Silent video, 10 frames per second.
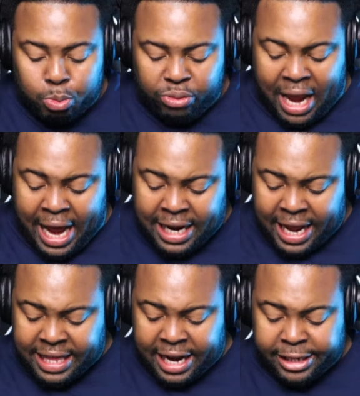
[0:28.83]

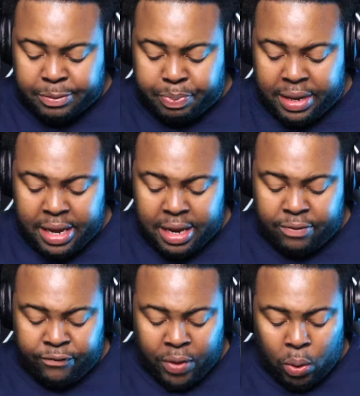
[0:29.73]
like that he's being
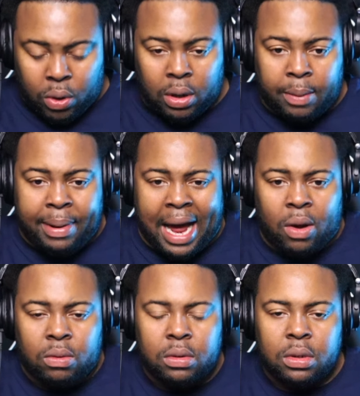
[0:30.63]
vocal about